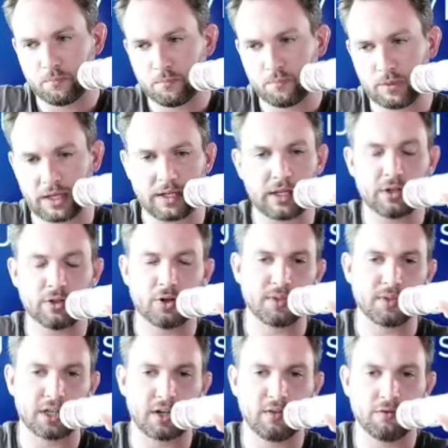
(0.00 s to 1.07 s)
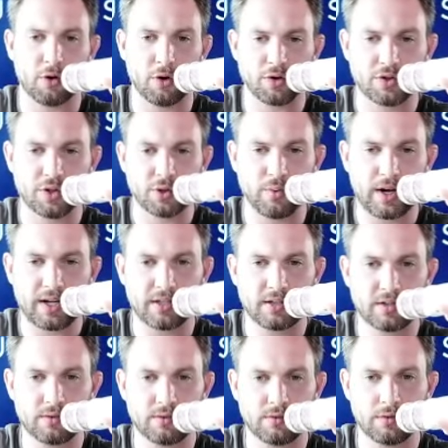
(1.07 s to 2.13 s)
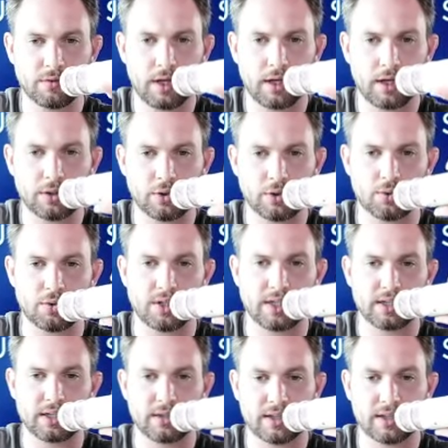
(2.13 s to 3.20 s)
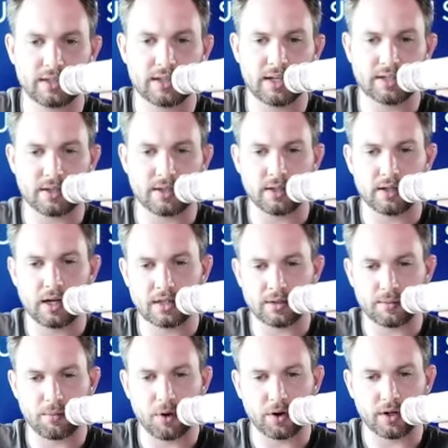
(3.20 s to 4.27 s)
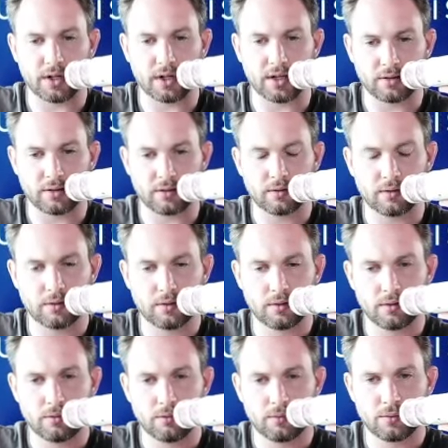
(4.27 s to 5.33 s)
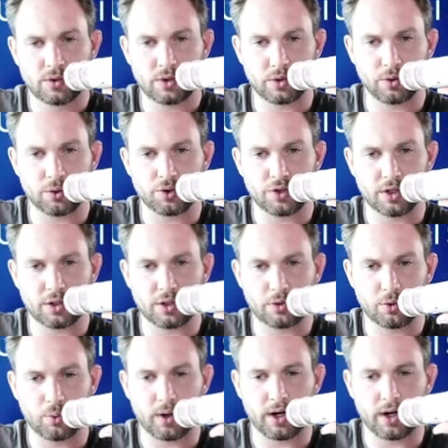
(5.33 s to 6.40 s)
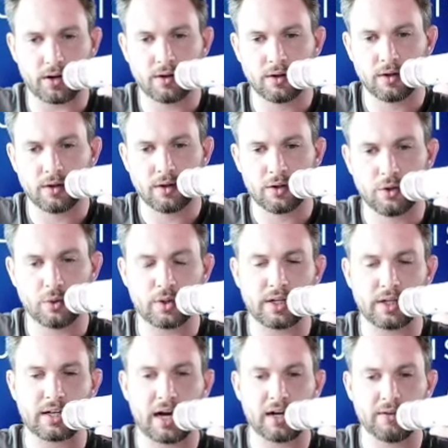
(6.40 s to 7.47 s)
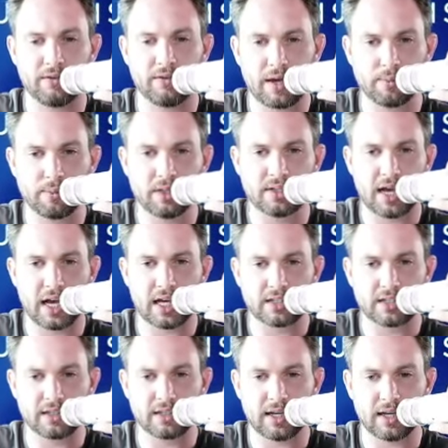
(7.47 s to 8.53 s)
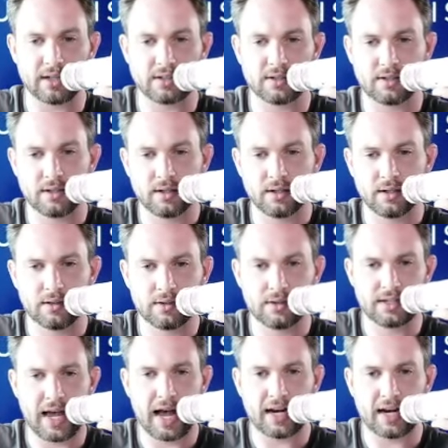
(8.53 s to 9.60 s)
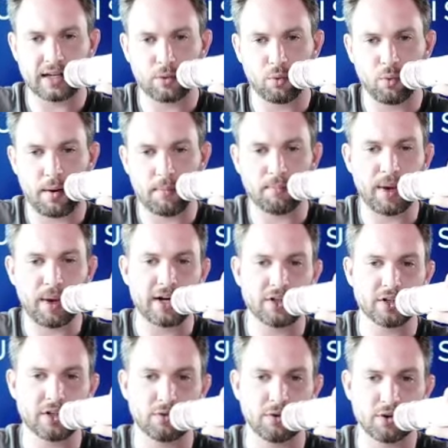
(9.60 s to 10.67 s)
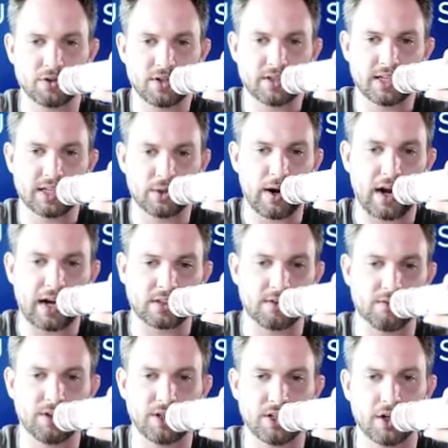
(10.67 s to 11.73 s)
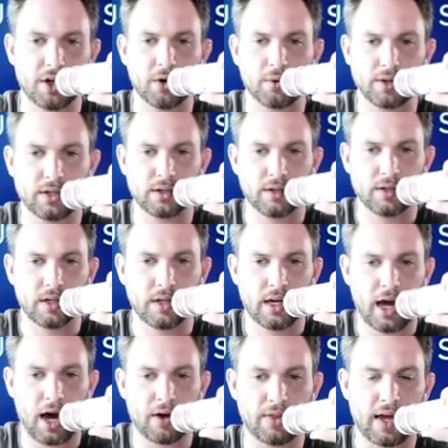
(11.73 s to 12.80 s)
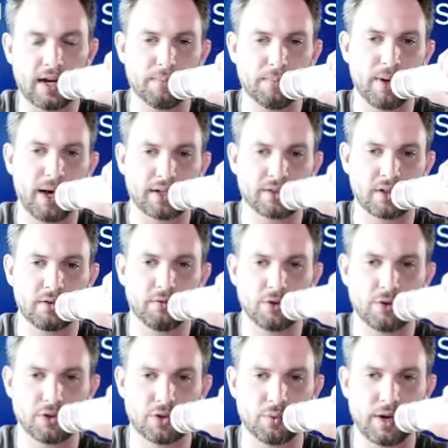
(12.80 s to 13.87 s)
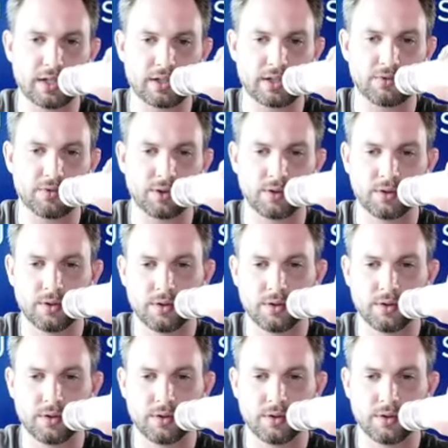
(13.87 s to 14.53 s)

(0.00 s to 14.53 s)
like in terms of conversion rates, using this as a marketing solution to where you could kind of A/B test against static web pages versus interactive video, and how that impacts conversion rates for,